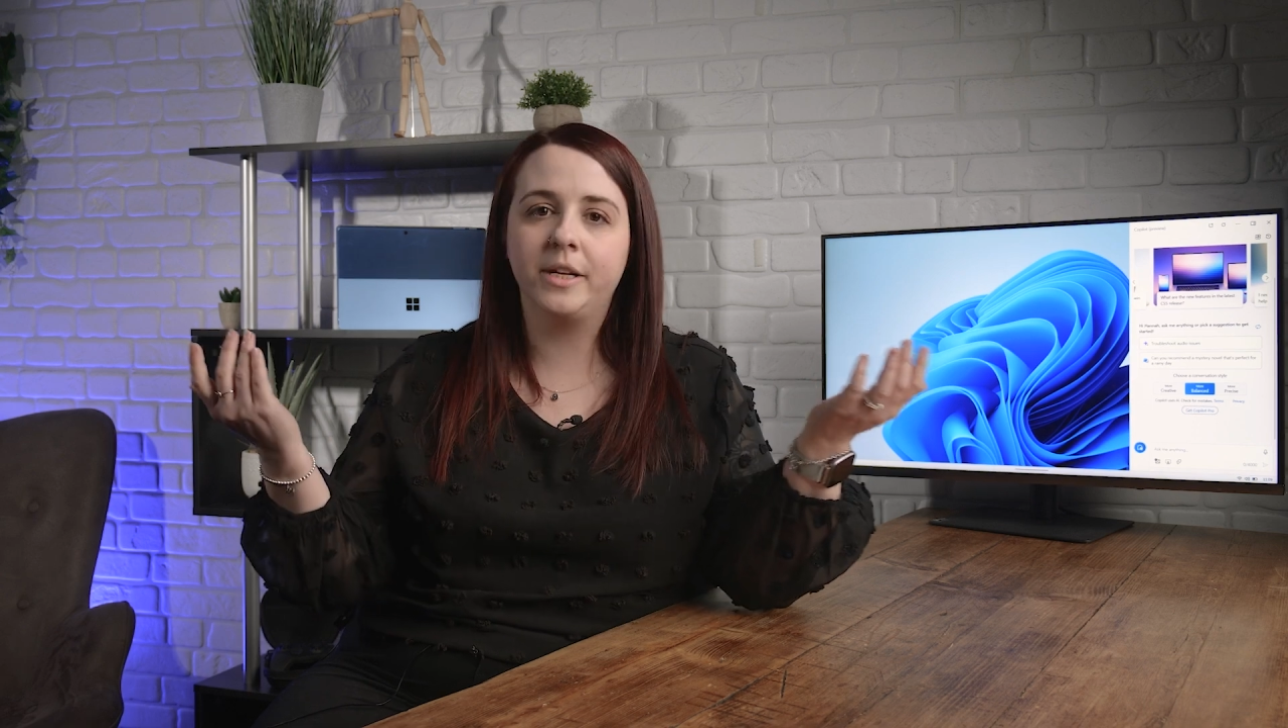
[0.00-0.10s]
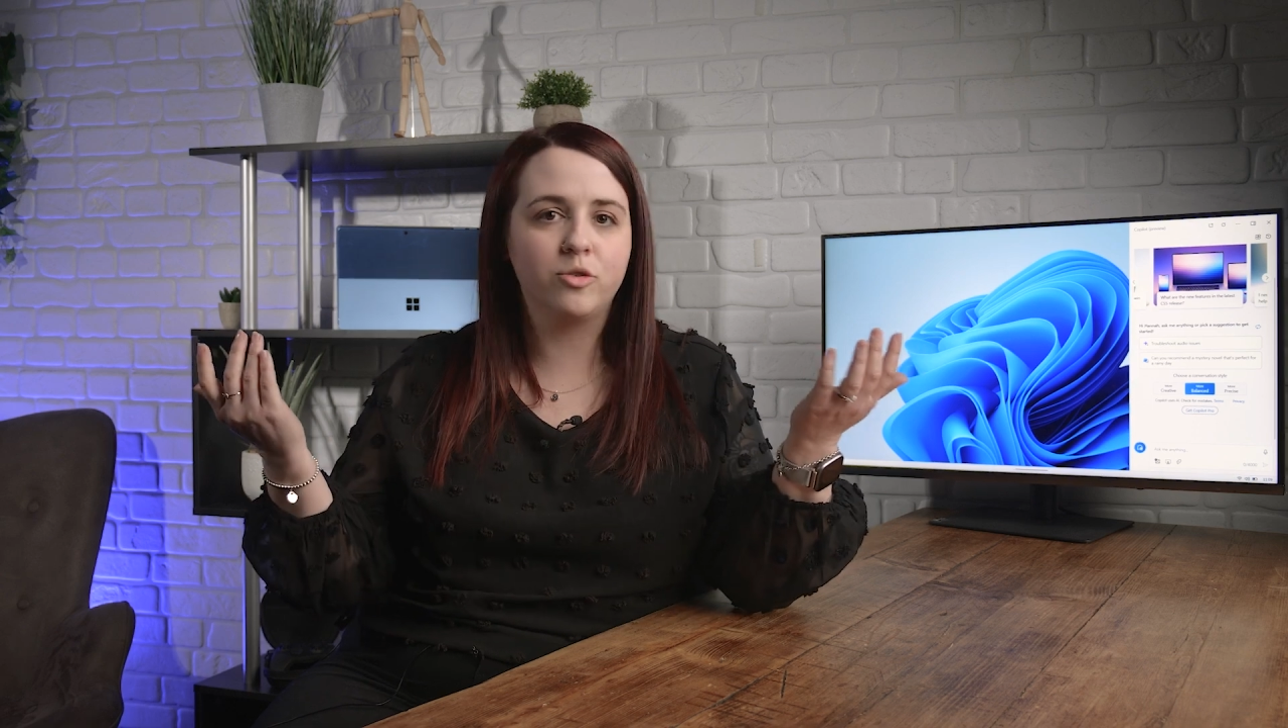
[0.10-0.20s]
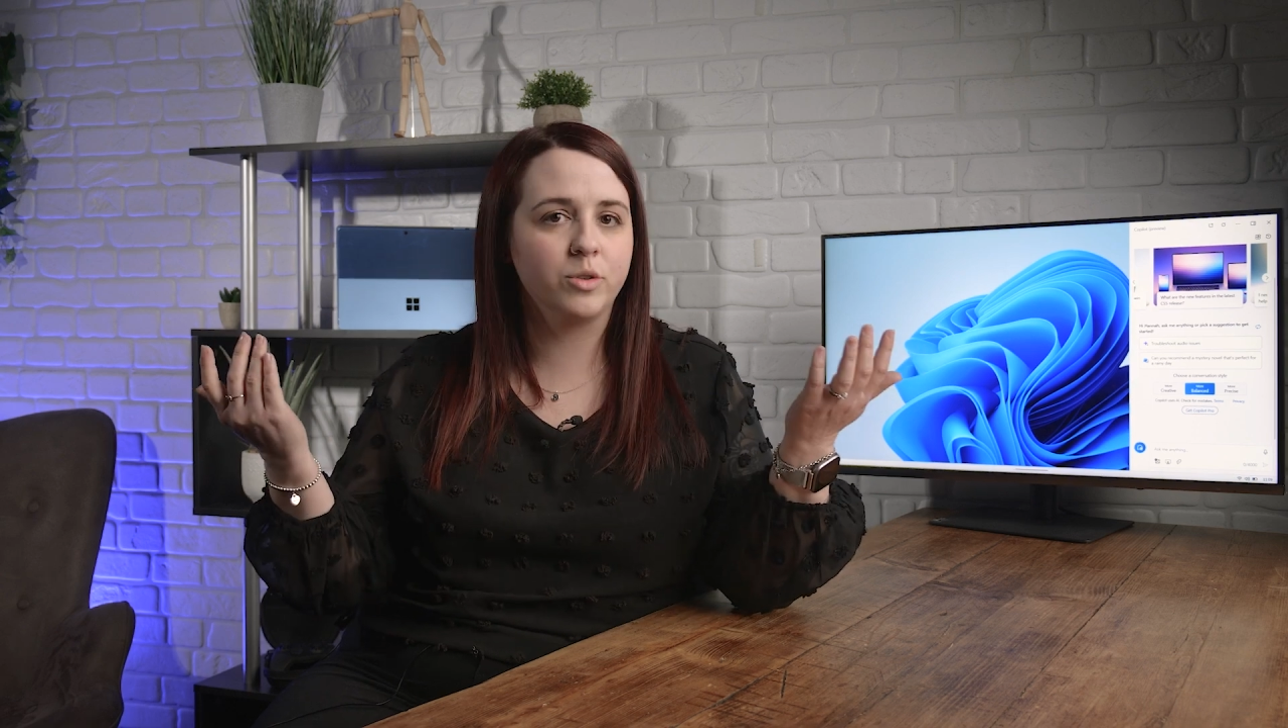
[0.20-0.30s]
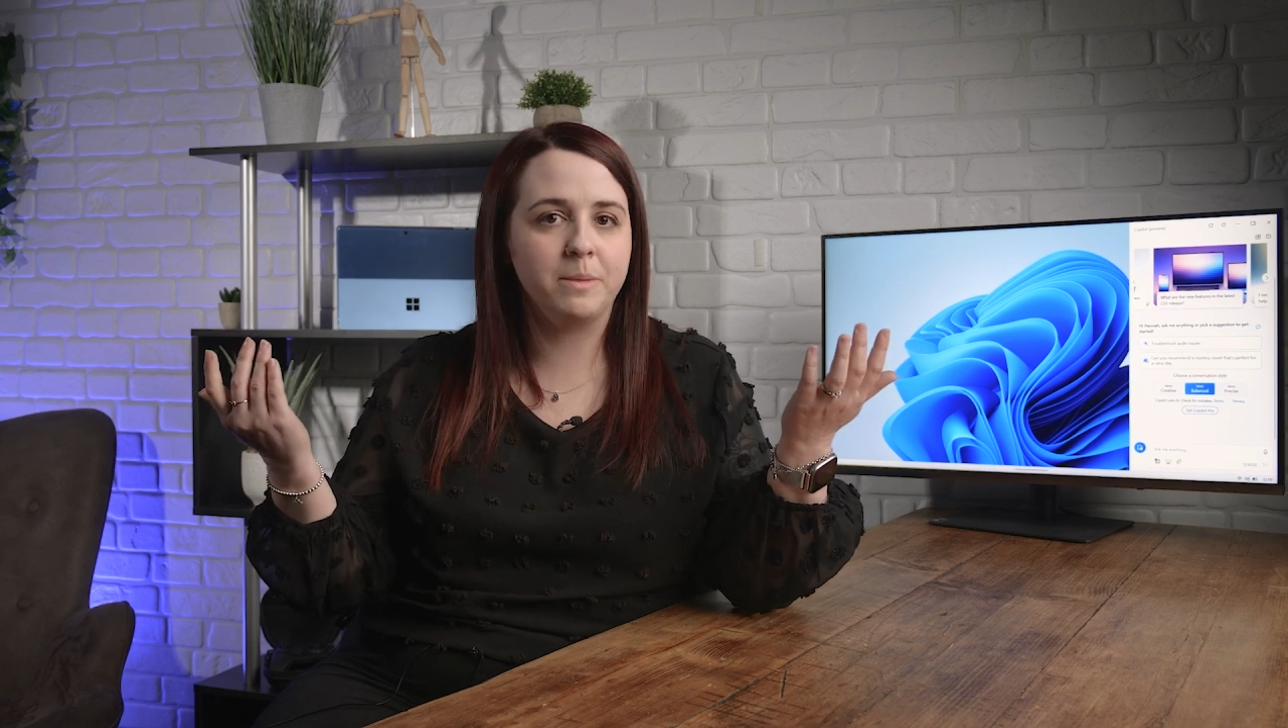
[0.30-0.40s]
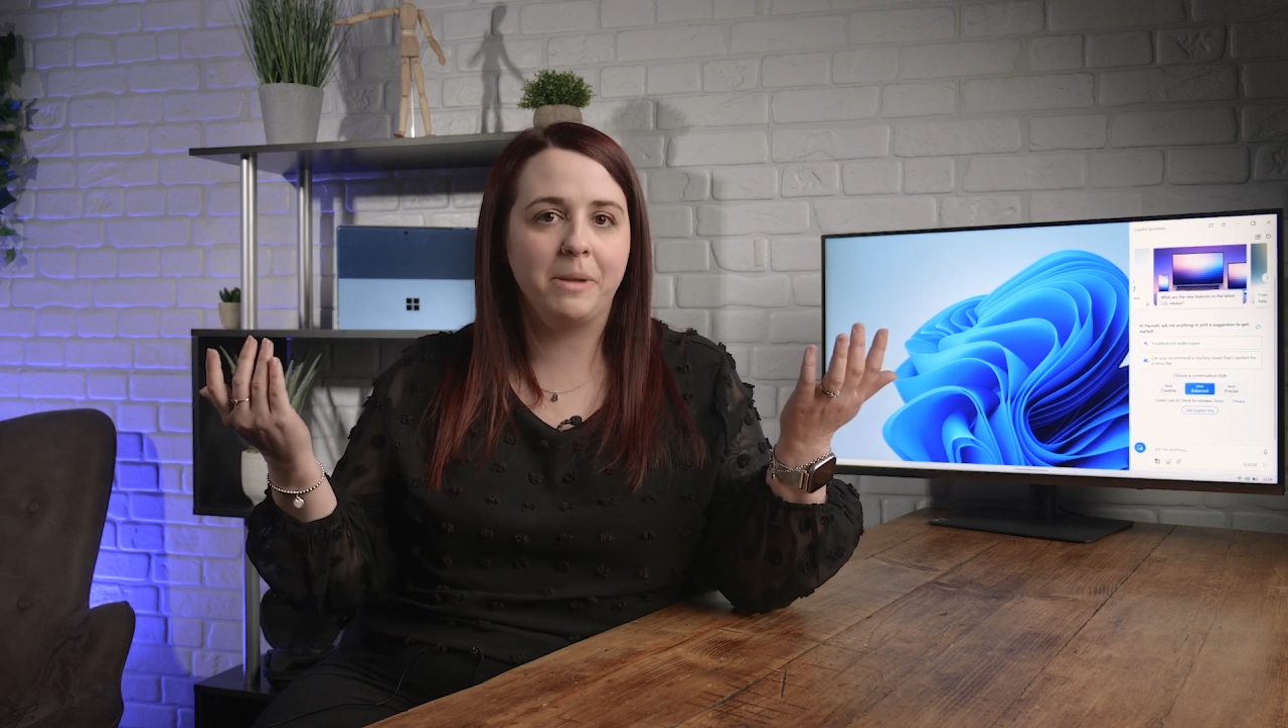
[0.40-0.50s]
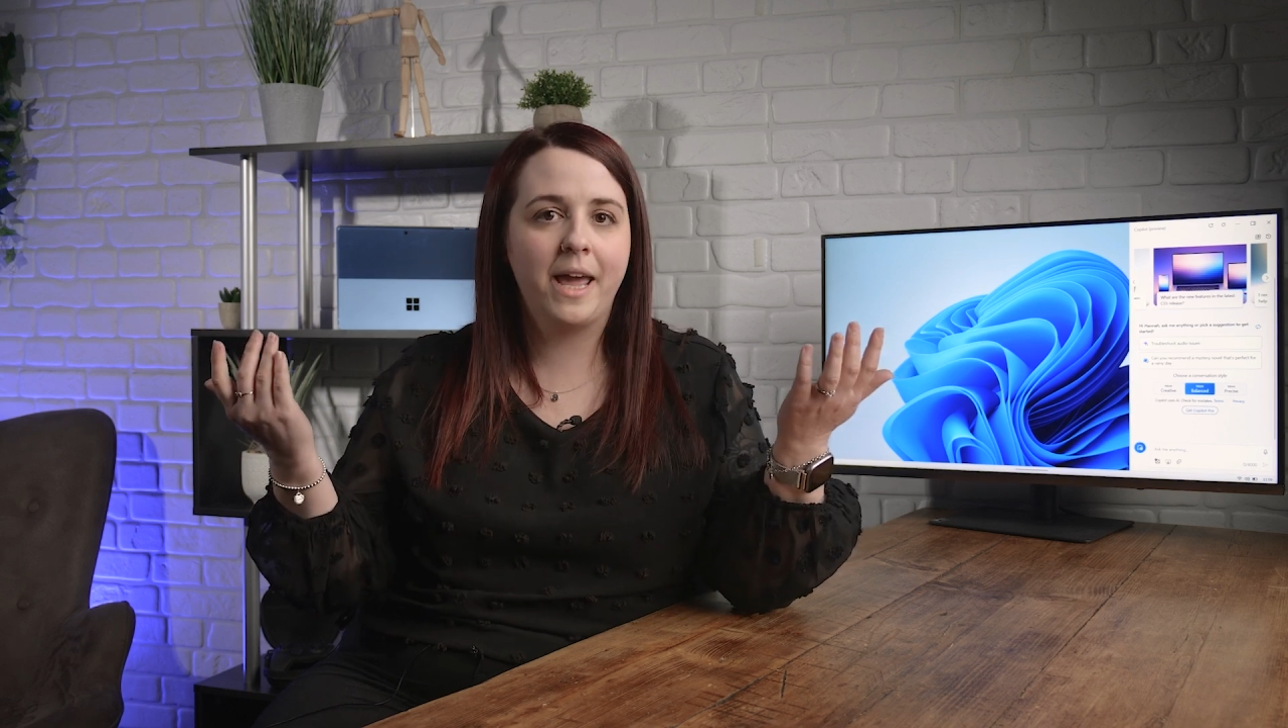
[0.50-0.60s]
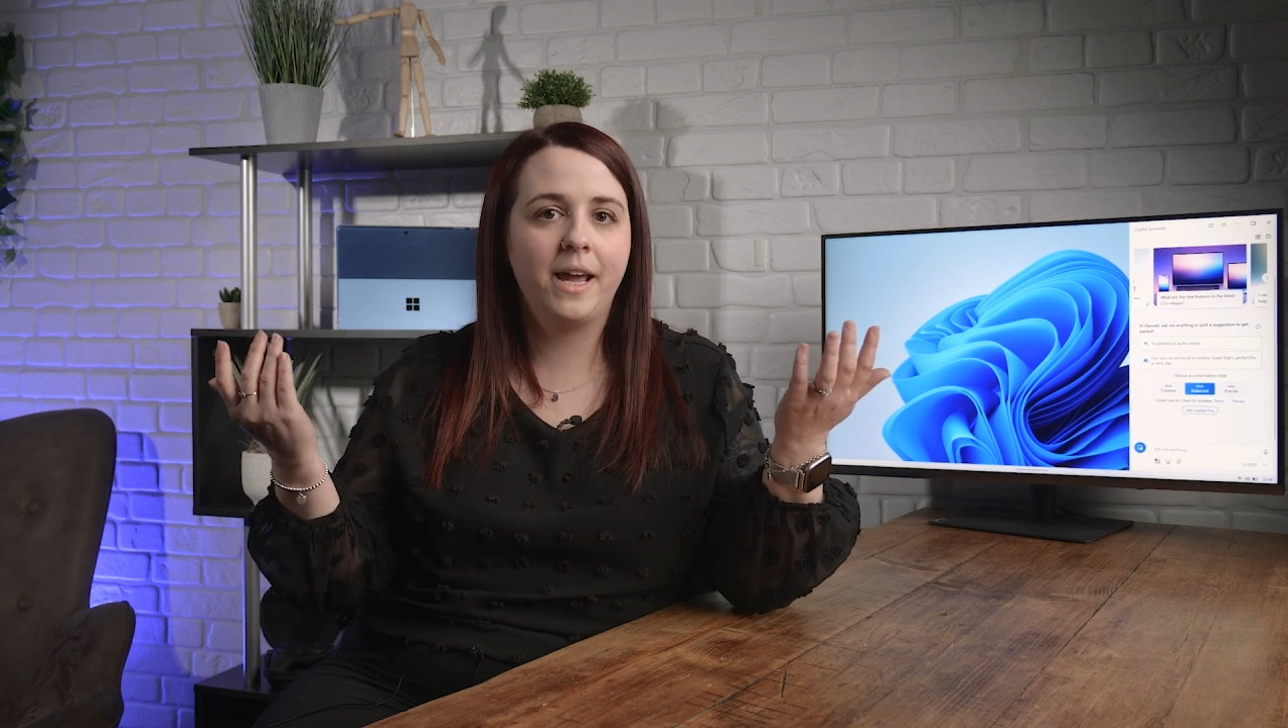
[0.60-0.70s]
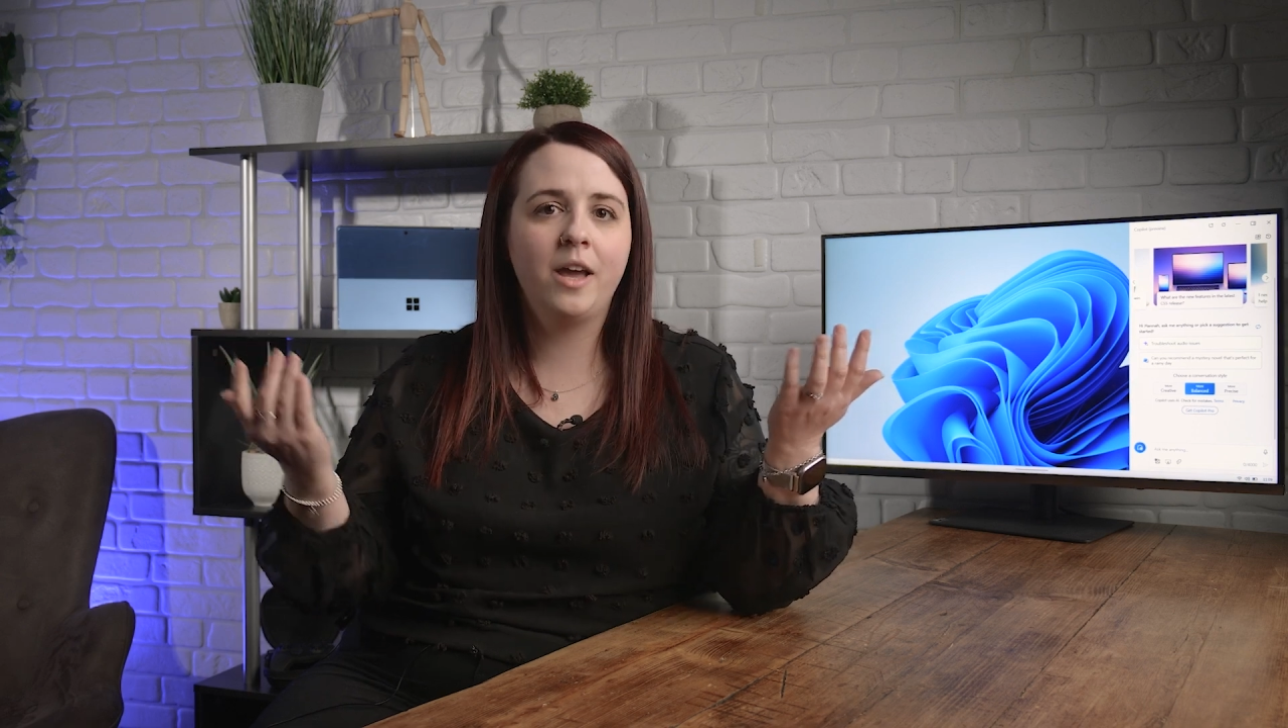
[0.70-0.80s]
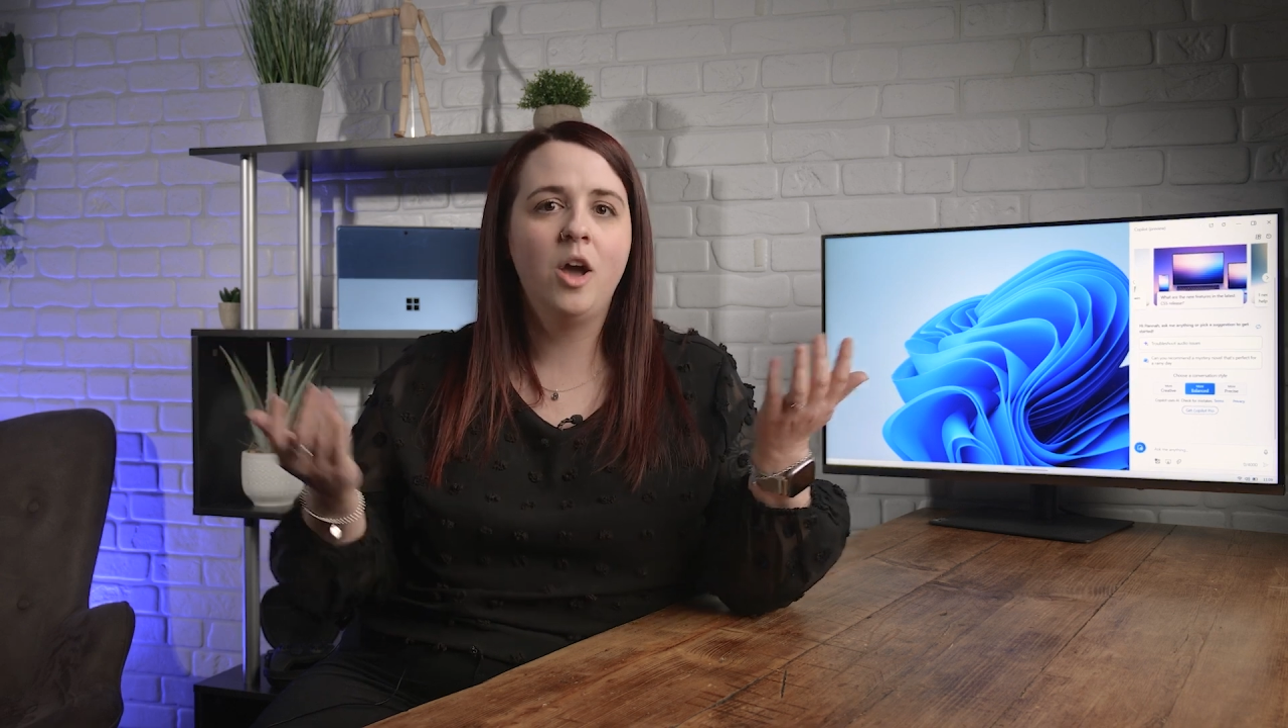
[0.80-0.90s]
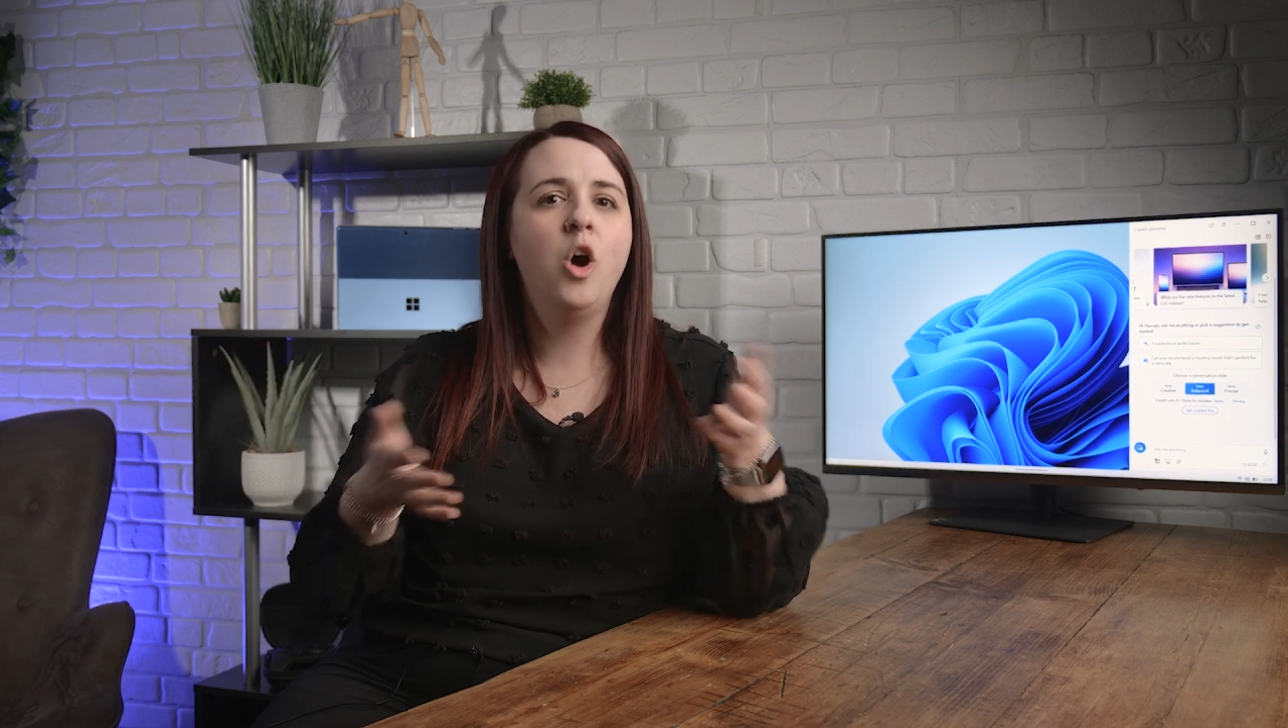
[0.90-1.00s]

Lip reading: draws a blank.